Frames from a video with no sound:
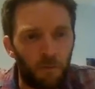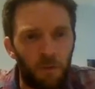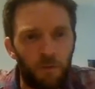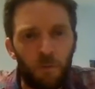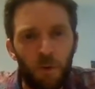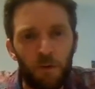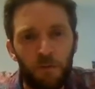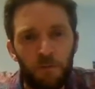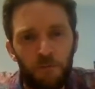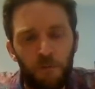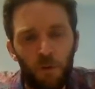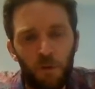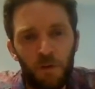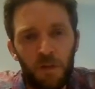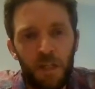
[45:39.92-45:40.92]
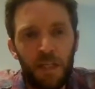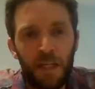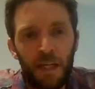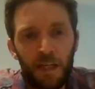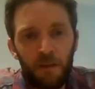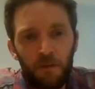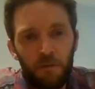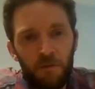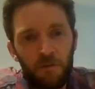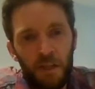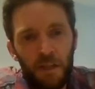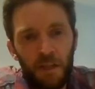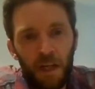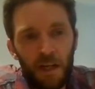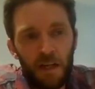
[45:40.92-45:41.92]
we've about 14 active
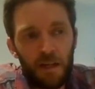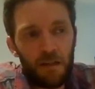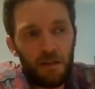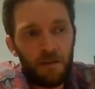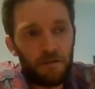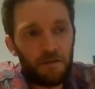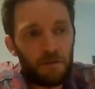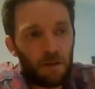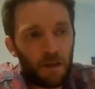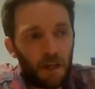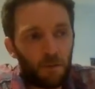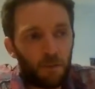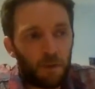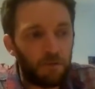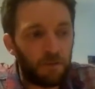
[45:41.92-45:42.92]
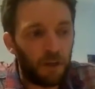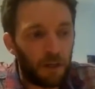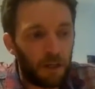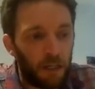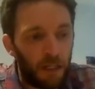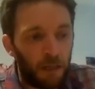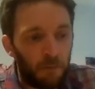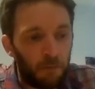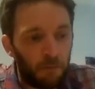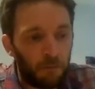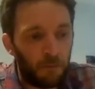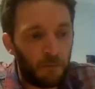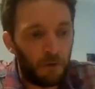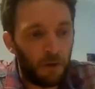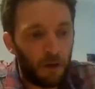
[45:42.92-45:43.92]
seed guardians, and we've got
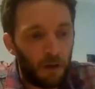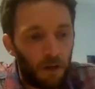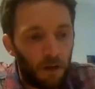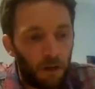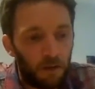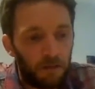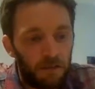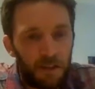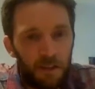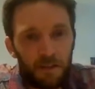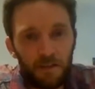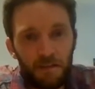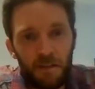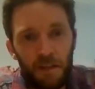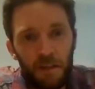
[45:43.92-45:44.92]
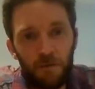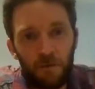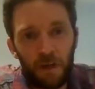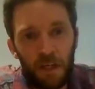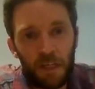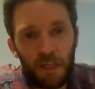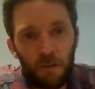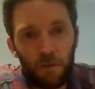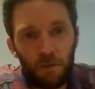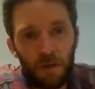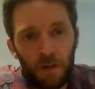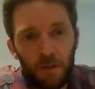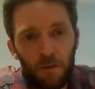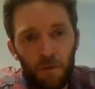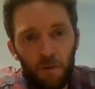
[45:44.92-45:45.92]
seed to seed training. We've
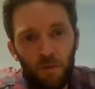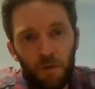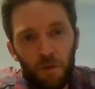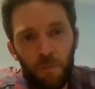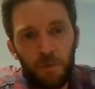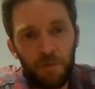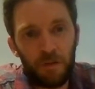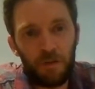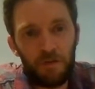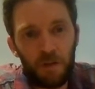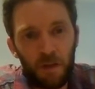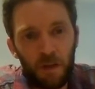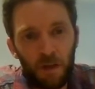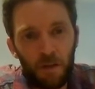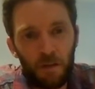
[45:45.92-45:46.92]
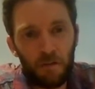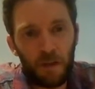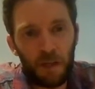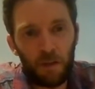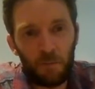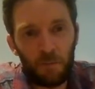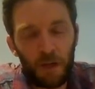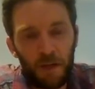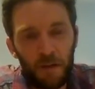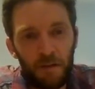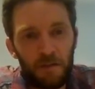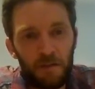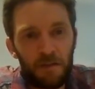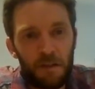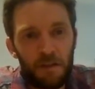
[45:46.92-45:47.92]
got 2 groups this year taking part
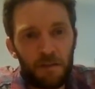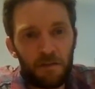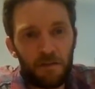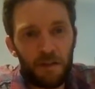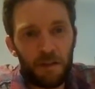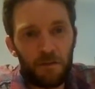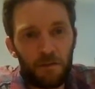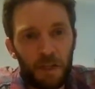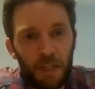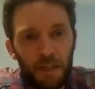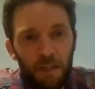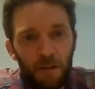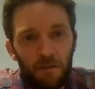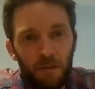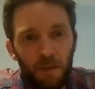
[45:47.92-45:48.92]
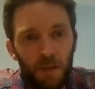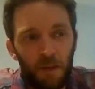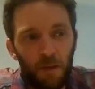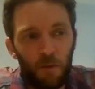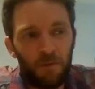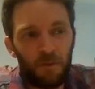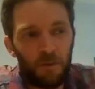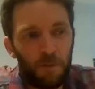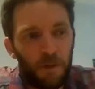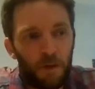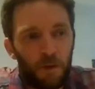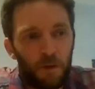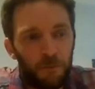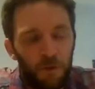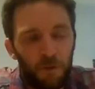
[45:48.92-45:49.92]
in the seed to seed training, so they'll hopefully
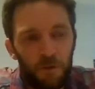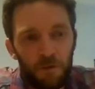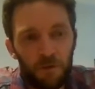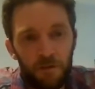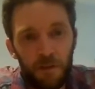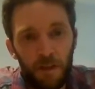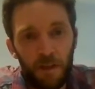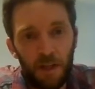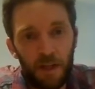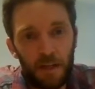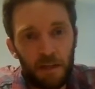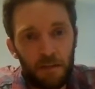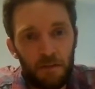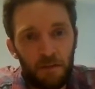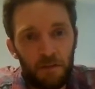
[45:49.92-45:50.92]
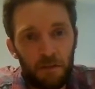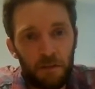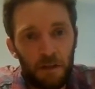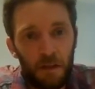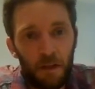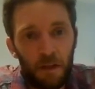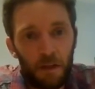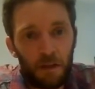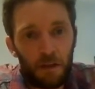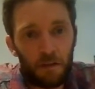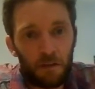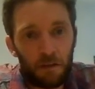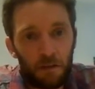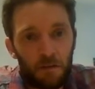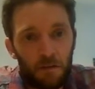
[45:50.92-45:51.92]
become future seed guardians.
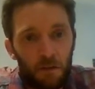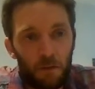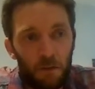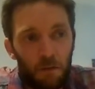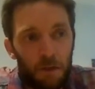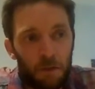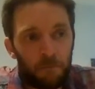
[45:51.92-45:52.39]
So